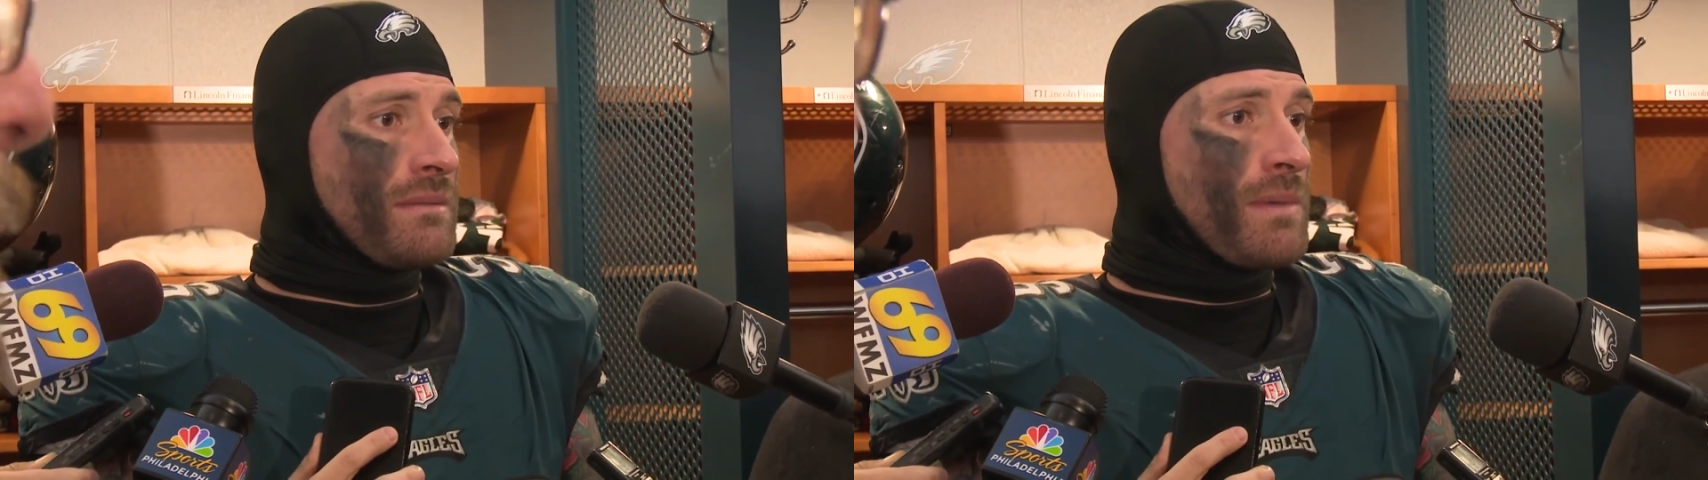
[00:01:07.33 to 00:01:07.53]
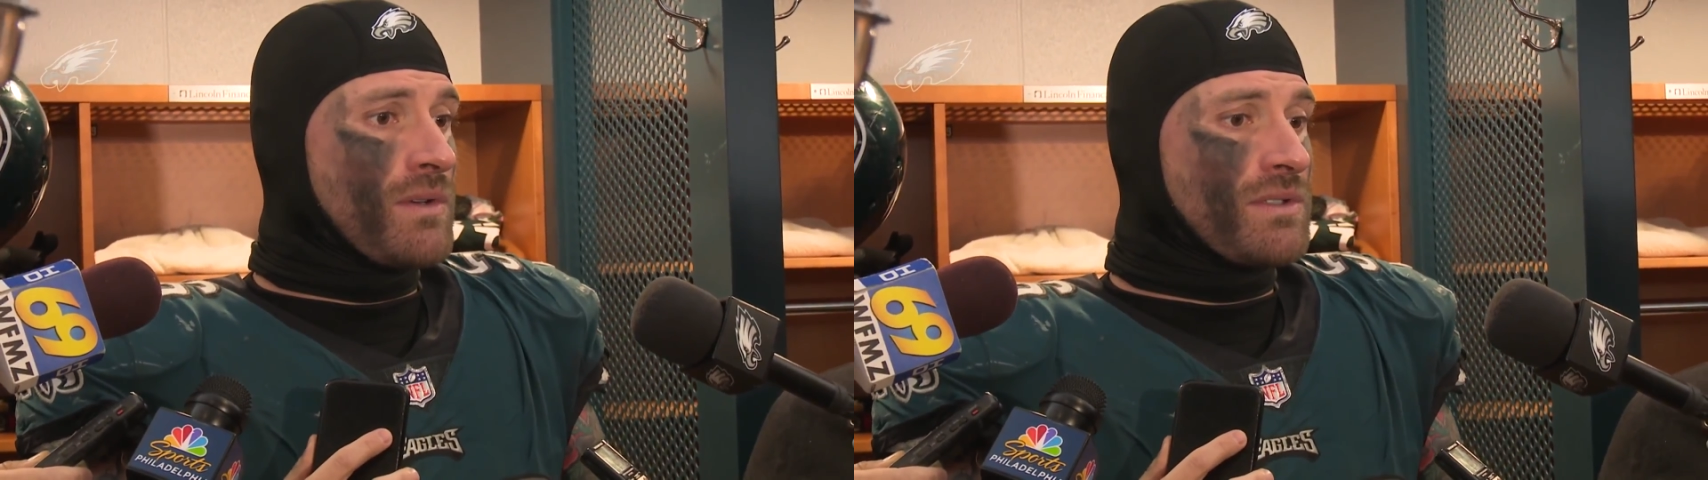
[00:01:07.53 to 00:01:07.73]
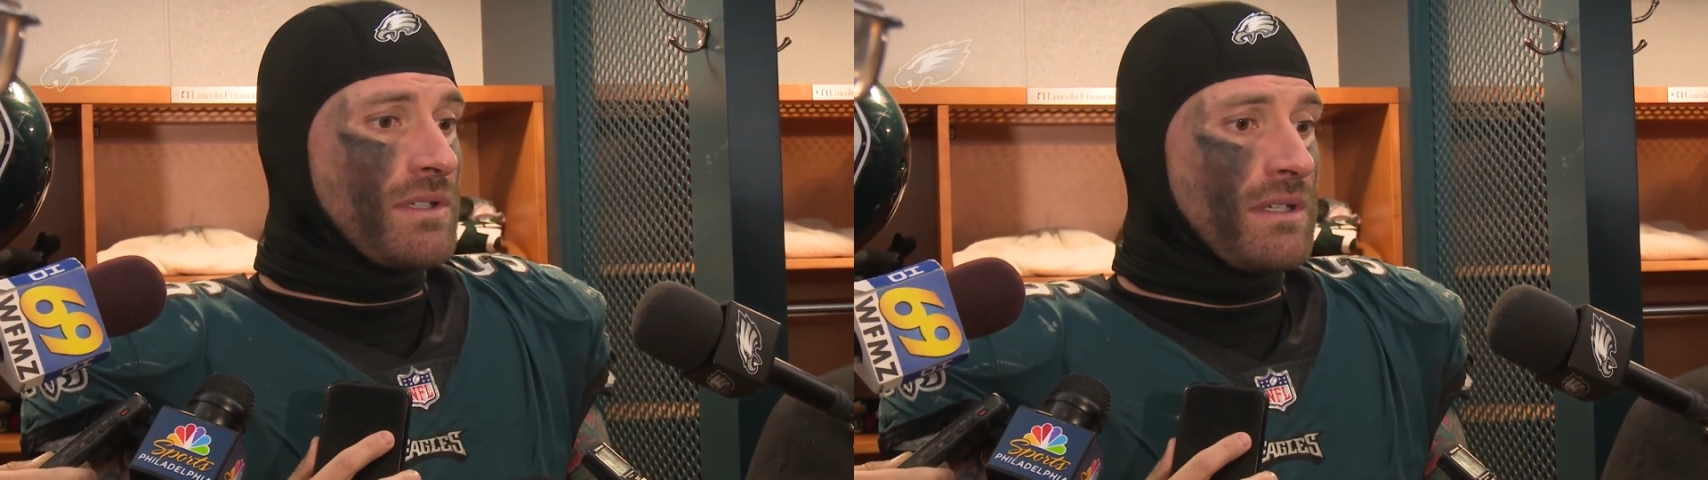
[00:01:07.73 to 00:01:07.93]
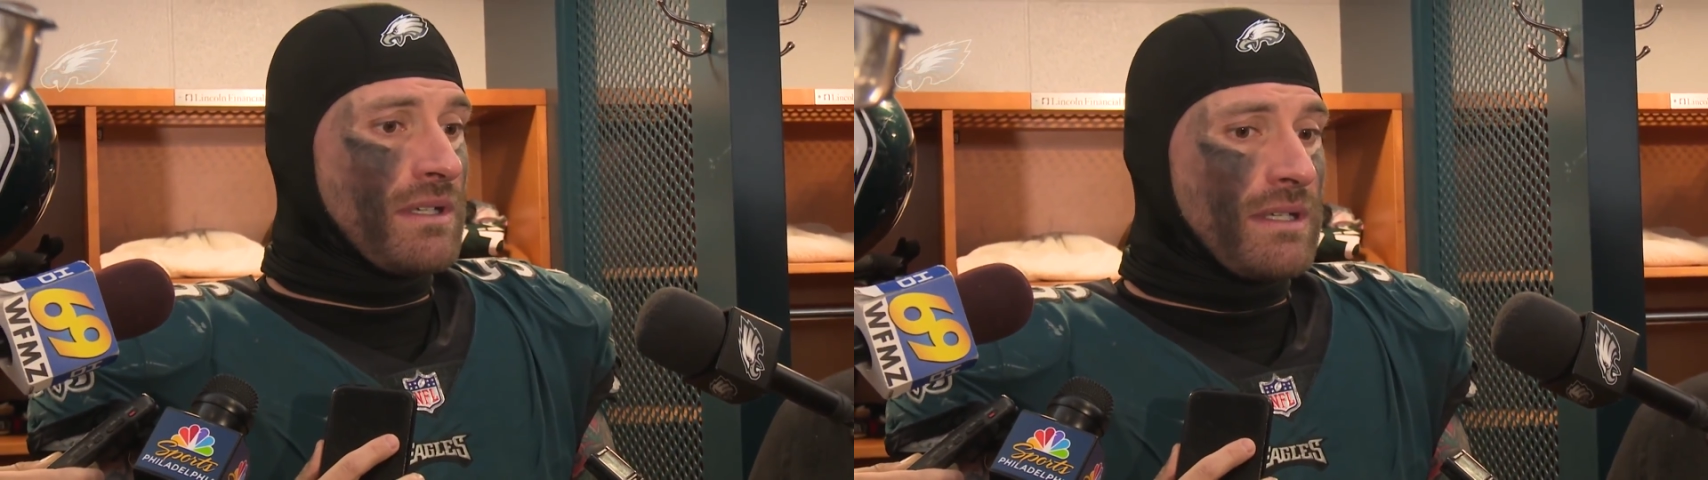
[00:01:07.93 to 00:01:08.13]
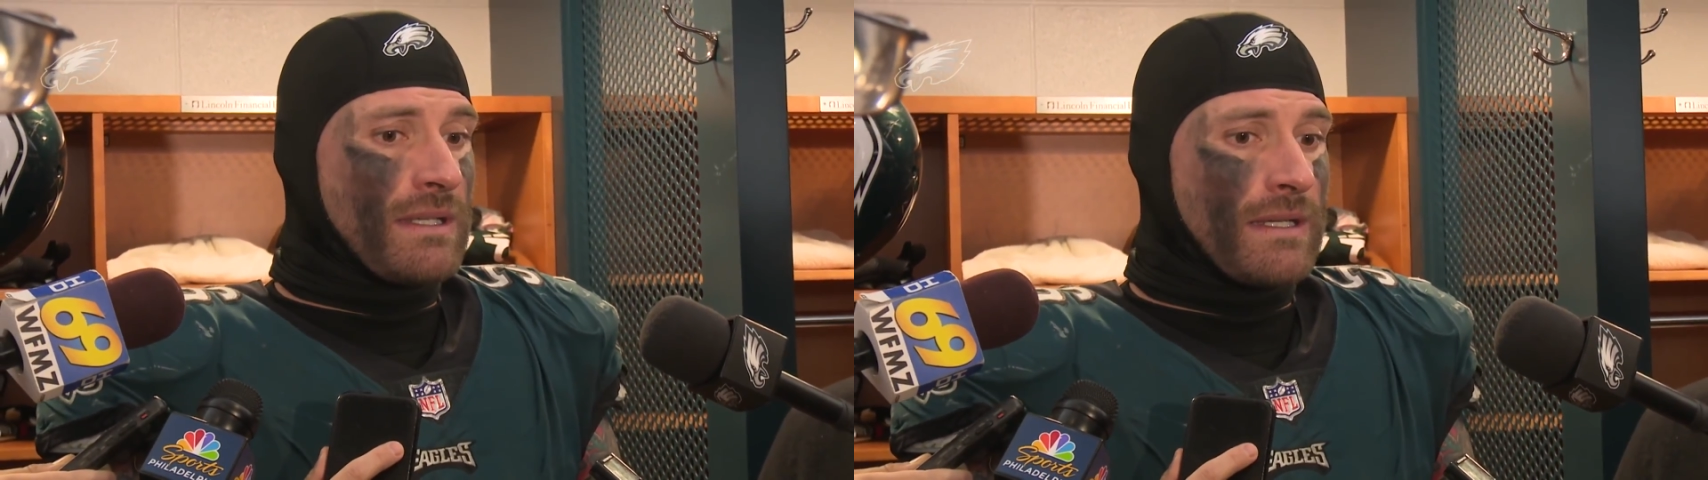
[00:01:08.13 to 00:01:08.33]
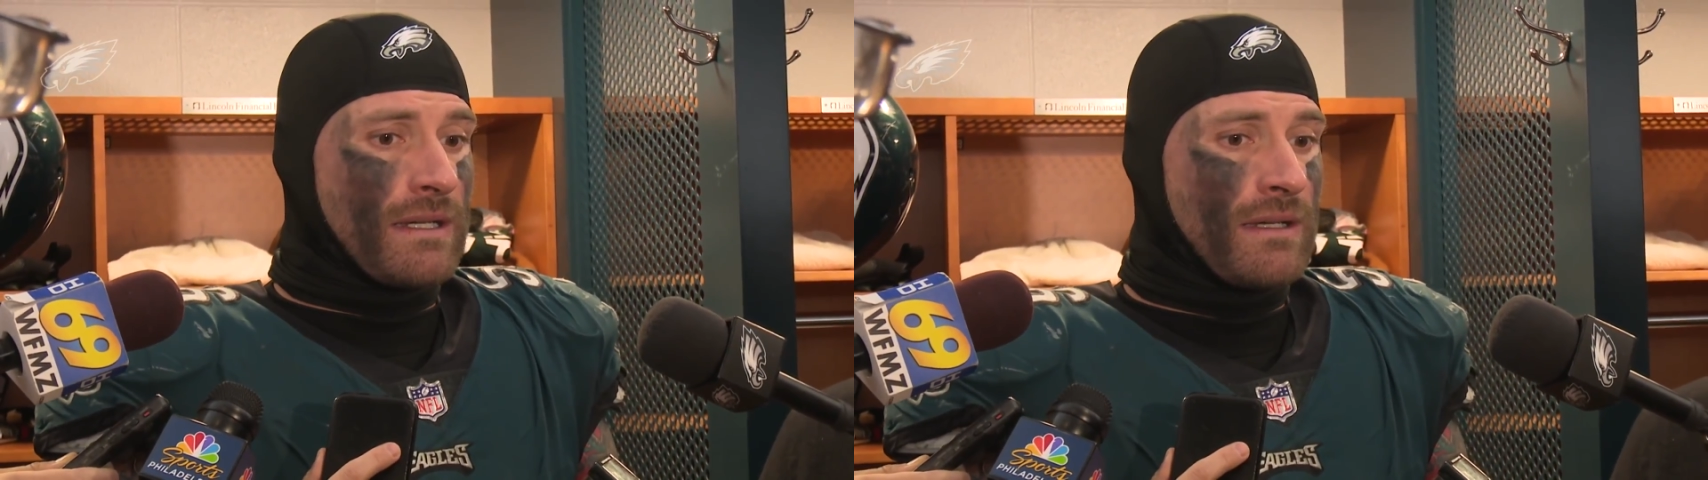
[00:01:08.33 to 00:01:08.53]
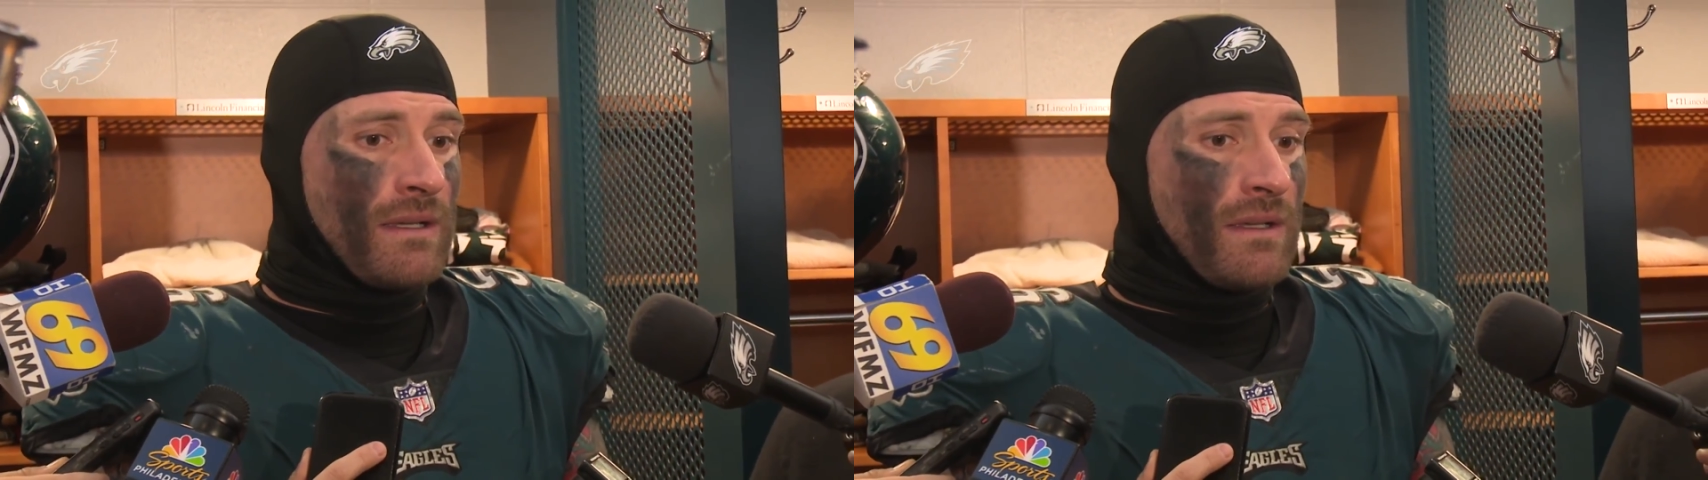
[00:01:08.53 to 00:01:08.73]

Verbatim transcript: emotion, and uh,